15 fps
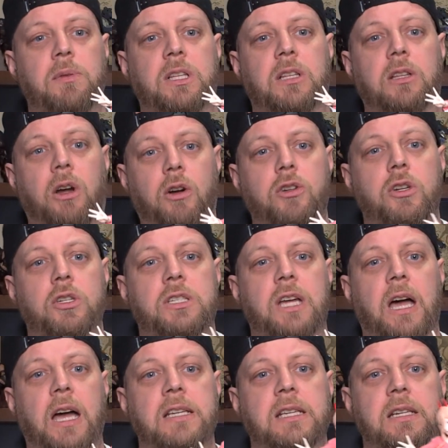with the larger
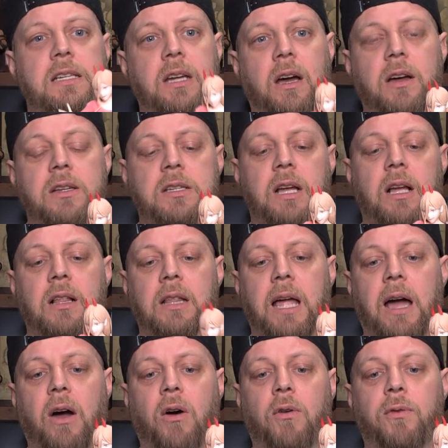size, it does
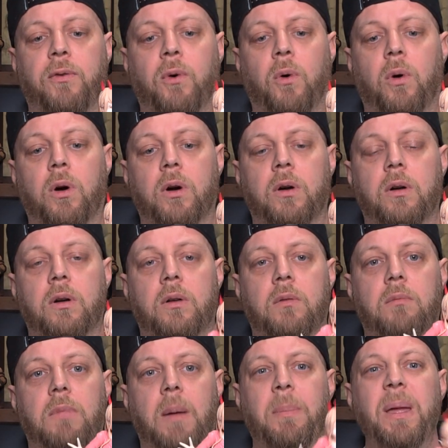allow for
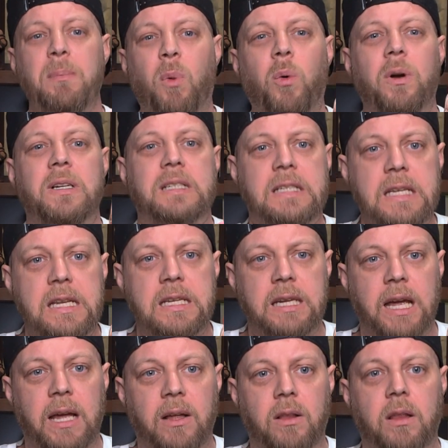a bit more
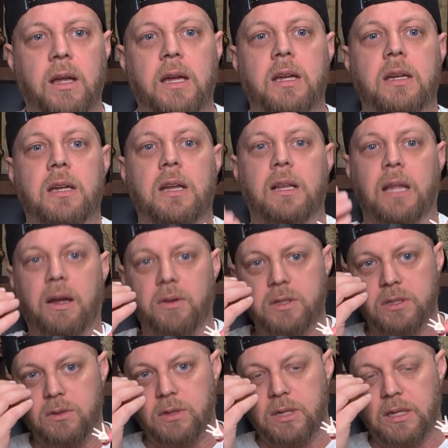detail. It
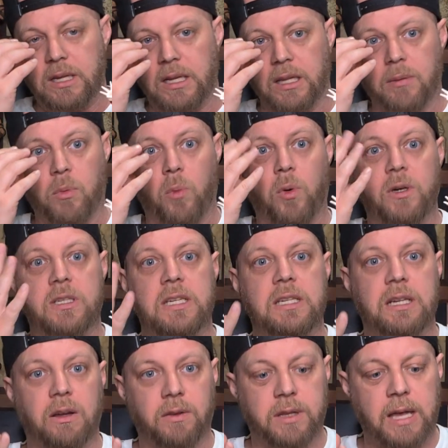allows you to get a little bit more
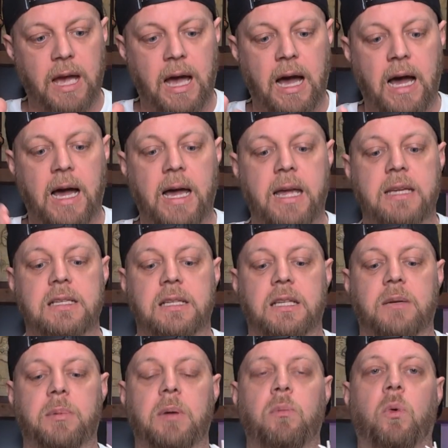detail in the eyes, a
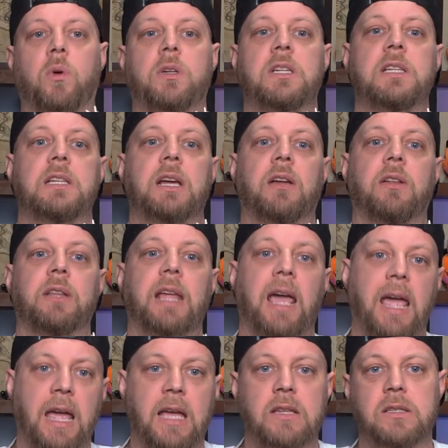little bit more detail in the
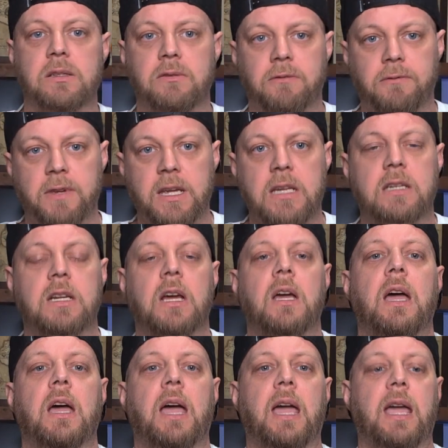hands and feet,
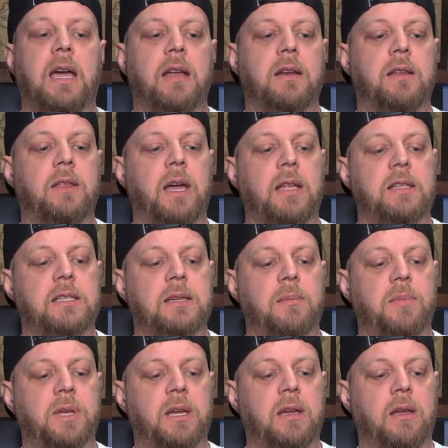and that's
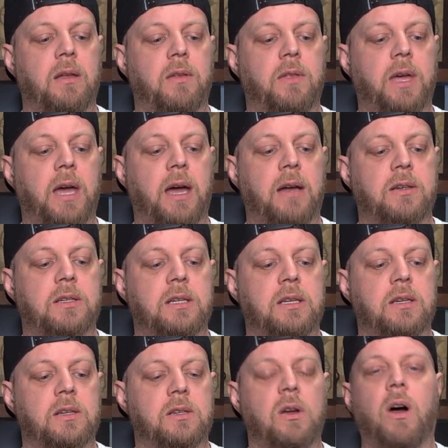something that
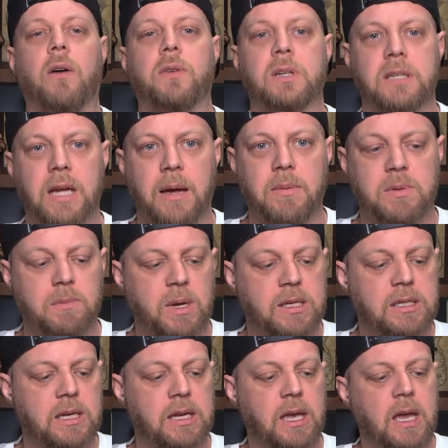is oftentimes
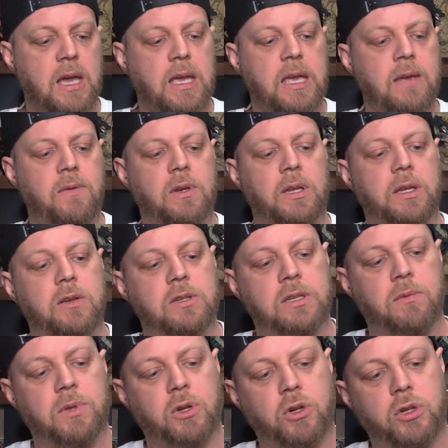missing. Even like you
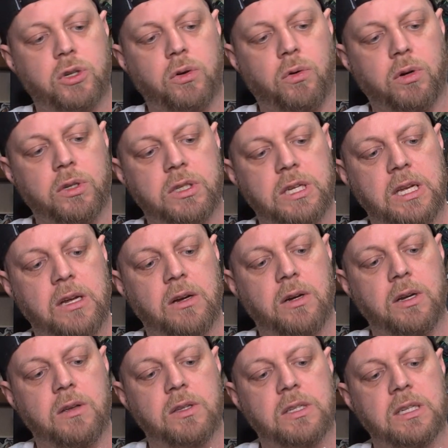said with their shorts here,
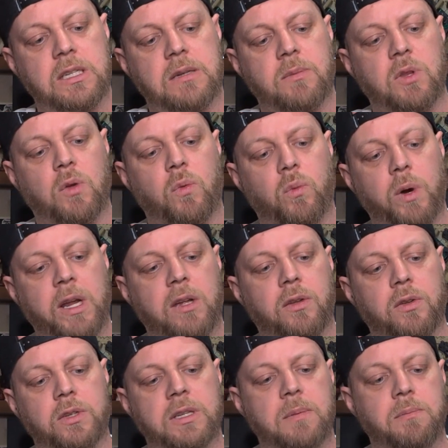you can see some of the
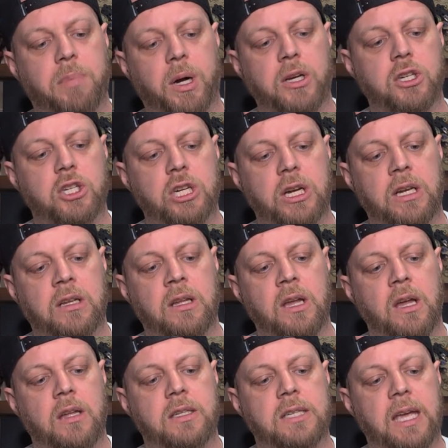wrinkles and bunching,
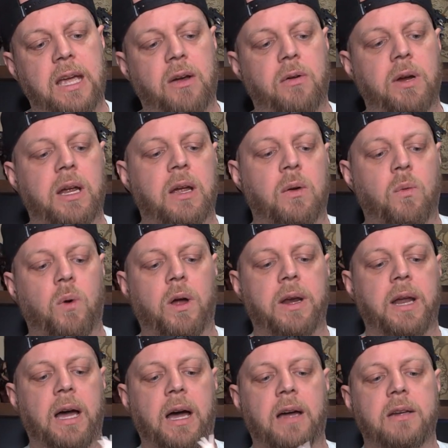tearing,
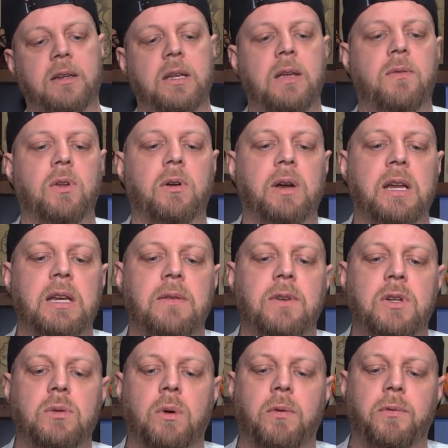whatnot, even her
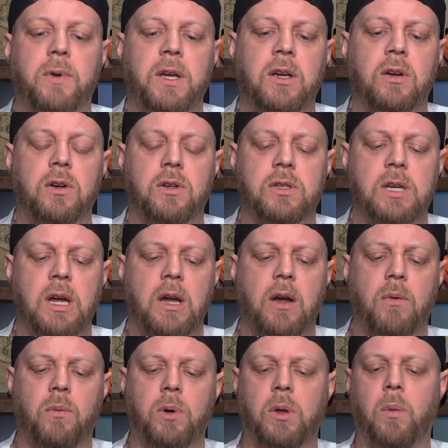individual fingers.
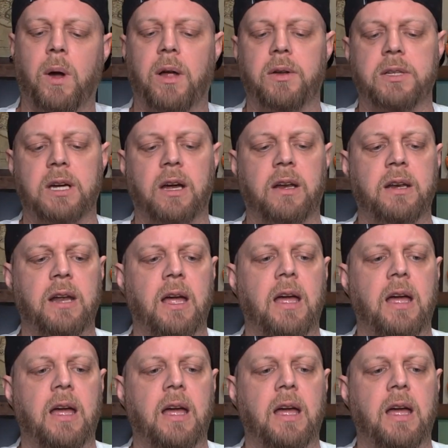Real well done.